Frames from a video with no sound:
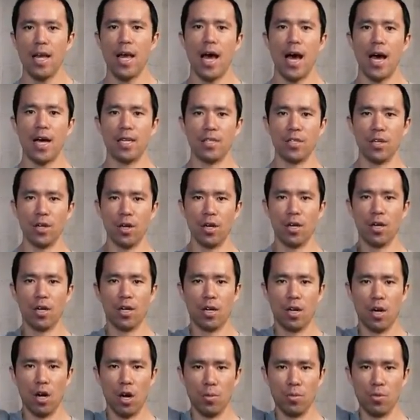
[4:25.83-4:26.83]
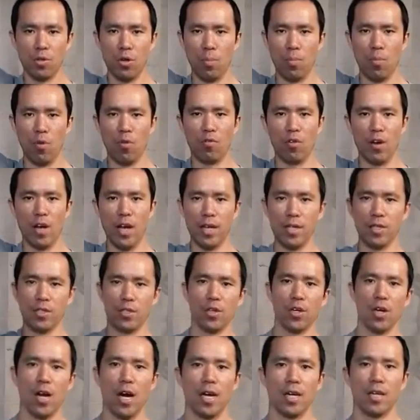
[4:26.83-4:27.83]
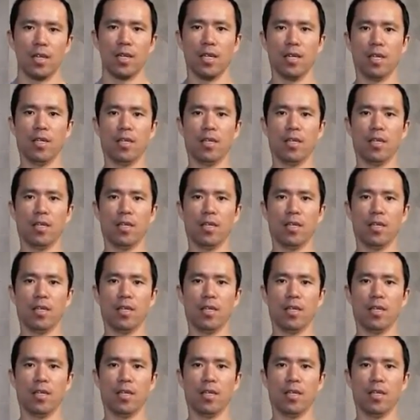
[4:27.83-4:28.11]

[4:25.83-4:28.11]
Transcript: as your arms are up overhead, so you're not